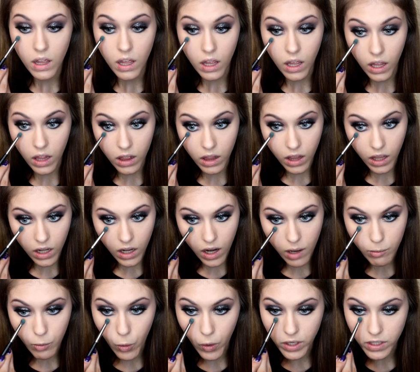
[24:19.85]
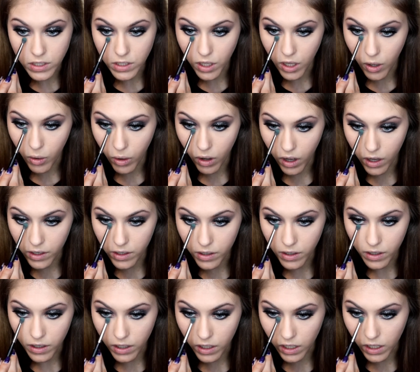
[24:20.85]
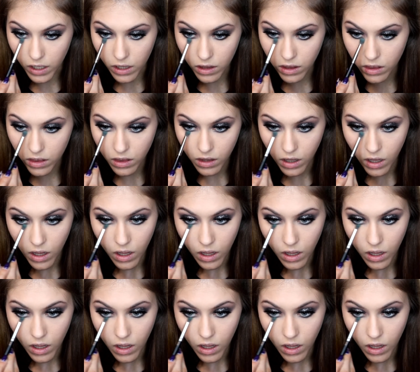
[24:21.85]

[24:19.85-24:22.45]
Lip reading: and then I'm going to go underneath